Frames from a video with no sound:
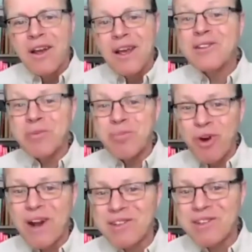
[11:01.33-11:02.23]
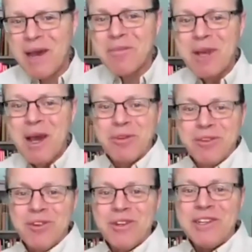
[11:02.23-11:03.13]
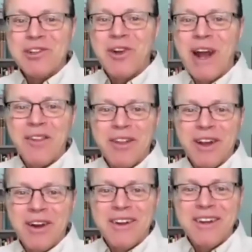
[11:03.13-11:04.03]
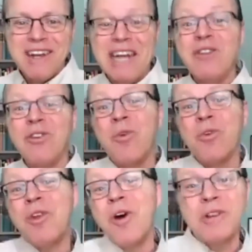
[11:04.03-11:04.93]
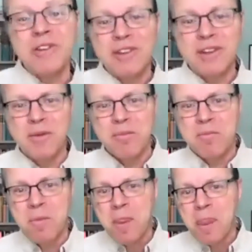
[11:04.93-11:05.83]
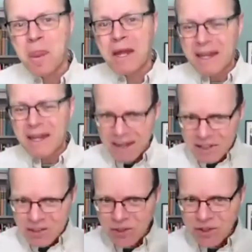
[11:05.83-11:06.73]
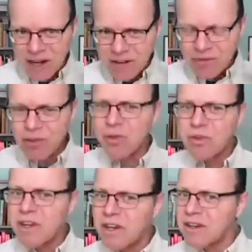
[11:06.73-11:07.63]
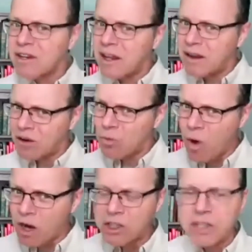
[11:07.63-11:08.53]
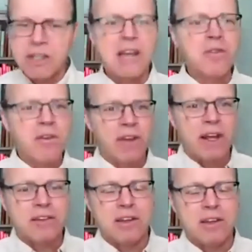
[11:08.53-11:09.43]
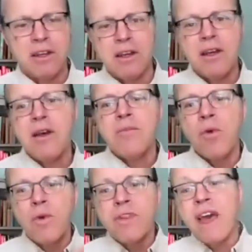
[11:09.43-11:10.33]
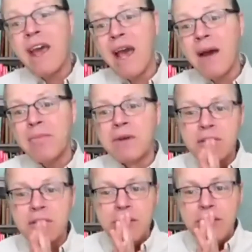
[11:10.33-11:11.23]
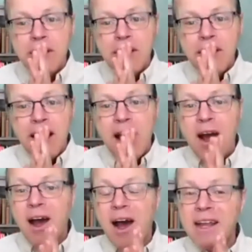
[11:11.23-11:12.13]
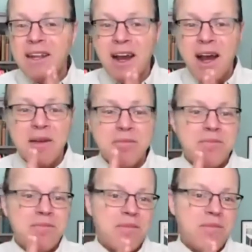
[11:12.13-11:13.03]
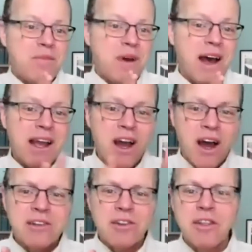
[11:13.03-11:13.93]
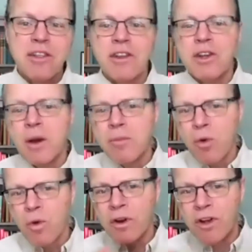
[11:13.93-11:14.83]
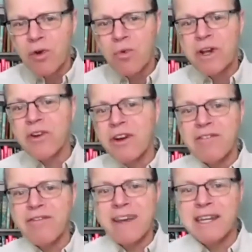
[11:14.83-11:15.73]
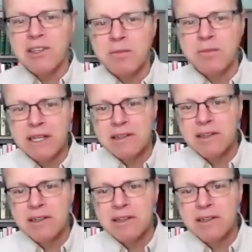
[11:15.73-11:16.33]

It's surprising how many opportunities are out there, and you don't notice them unless you're kind of tuned in and watching and reflecting. But when that happens, I honestly think the number one career advancement,